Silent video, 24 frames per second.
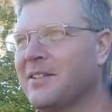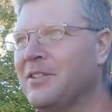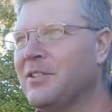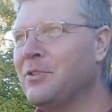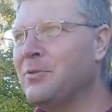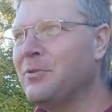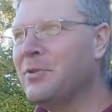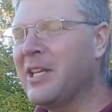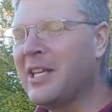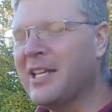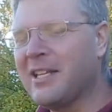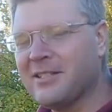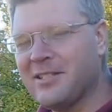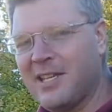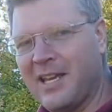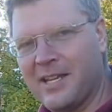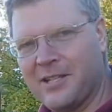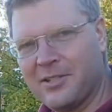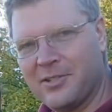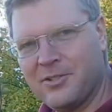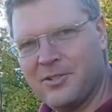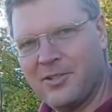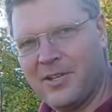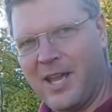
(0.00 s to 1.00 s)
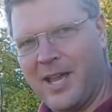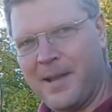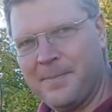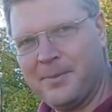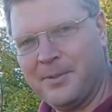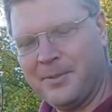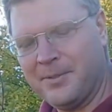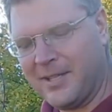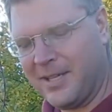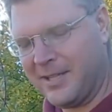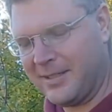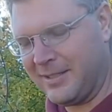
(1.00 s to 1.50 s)
unique textured
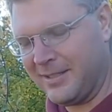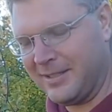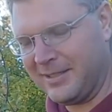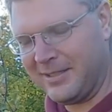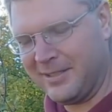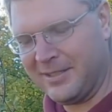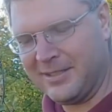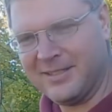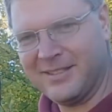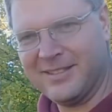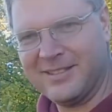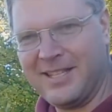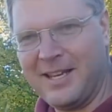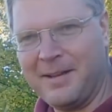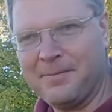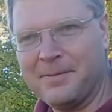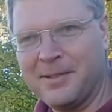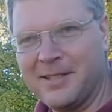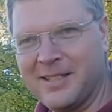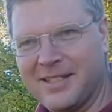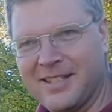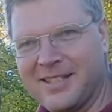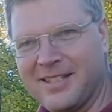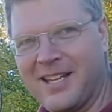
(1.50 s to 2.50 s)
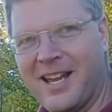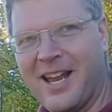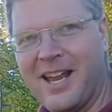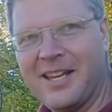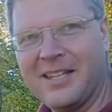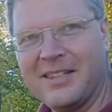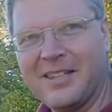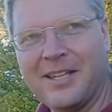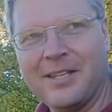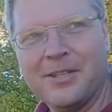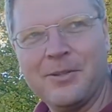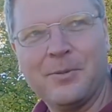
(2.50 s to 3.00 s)
apple that this is definitely the
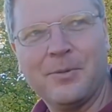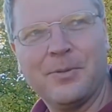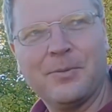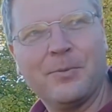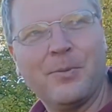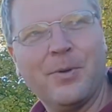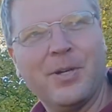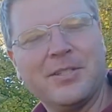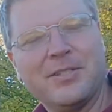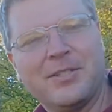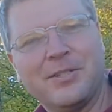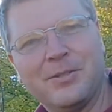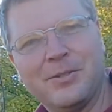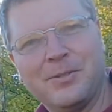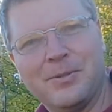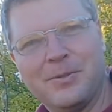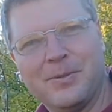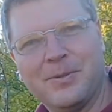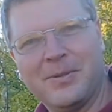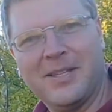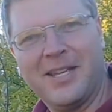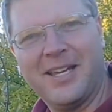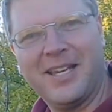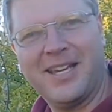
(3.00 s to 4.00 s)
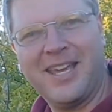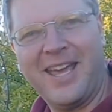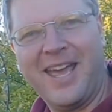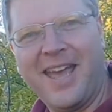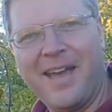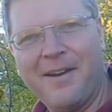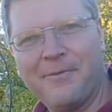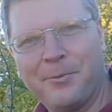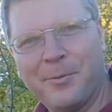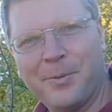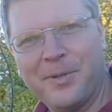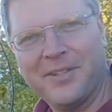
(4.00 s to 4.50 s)
kind that you would want to
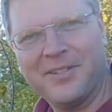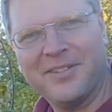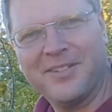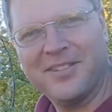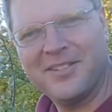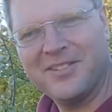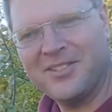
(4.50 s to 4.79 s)
have with